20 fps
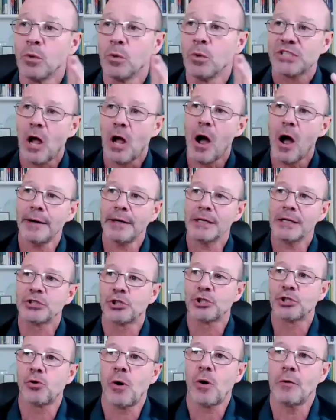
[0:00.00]
was kind of
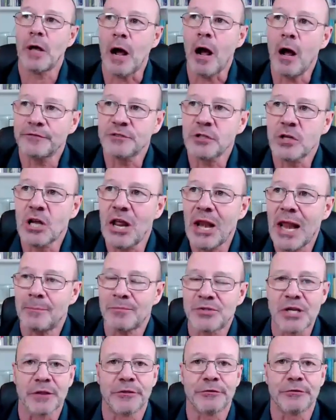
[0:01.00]
after
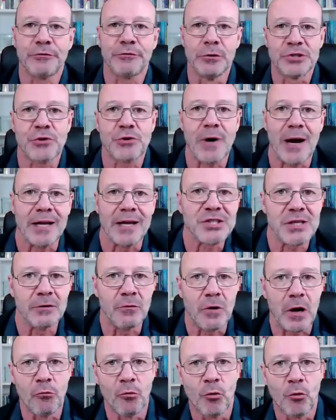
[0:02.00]
collapsing through stress
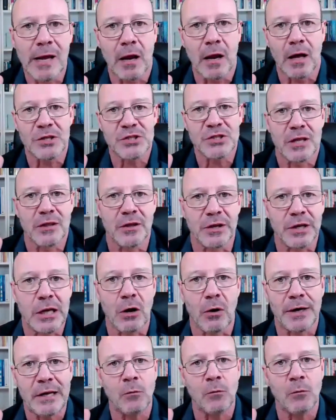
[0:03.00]
and realizing that,
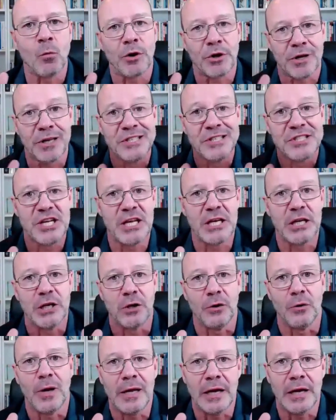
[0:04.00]
I didn't want to
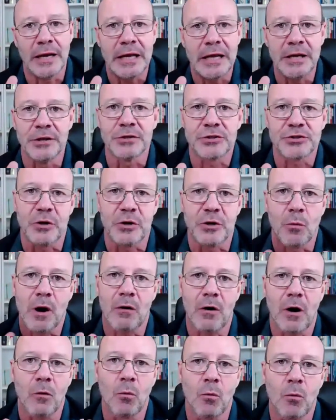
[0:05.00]
continue in an industry
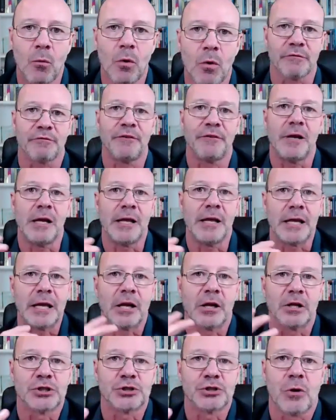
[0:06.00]
where I wasn't feeling
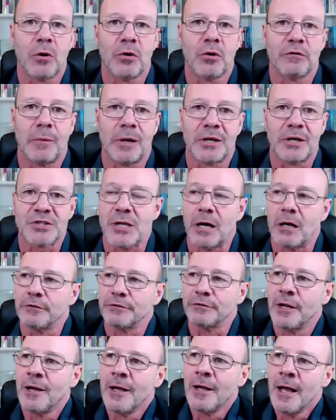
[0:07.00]
in control of
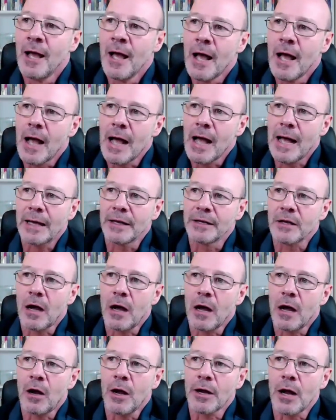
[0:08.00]
myself. And
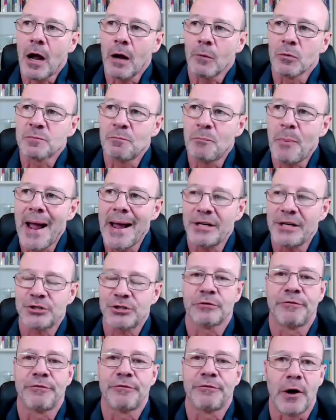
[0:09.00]
I was
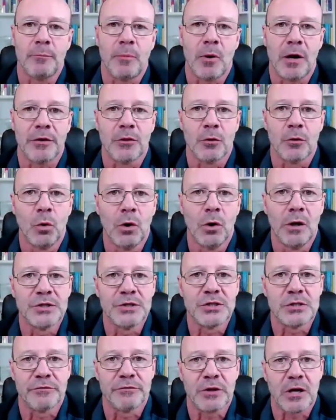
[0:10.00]
petrified by the
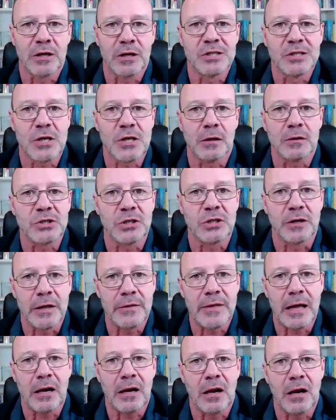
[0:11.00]
words of the consultant in
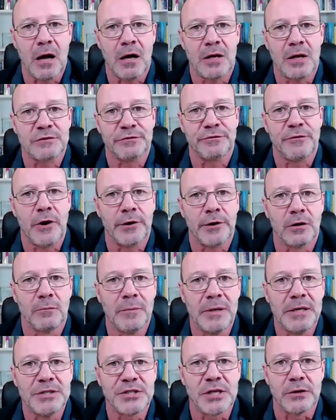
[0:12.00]
that last final
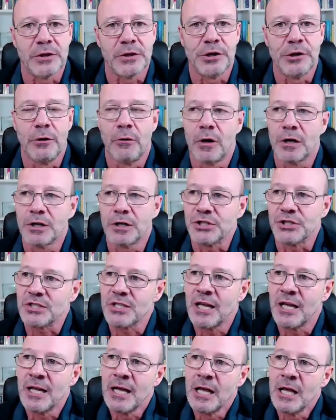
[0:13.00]
meeting, the neurologist.
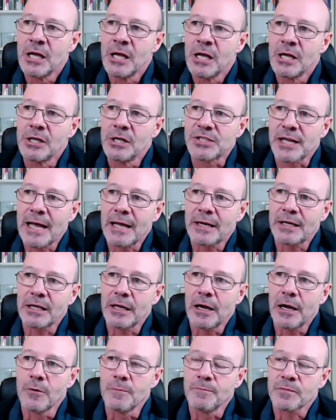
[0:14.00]
He said,
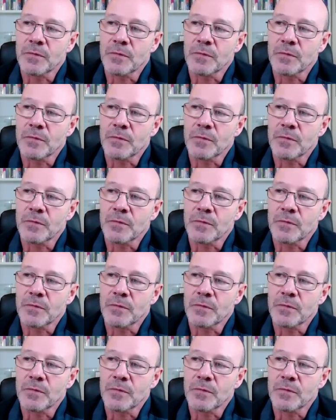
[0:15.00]
Andy,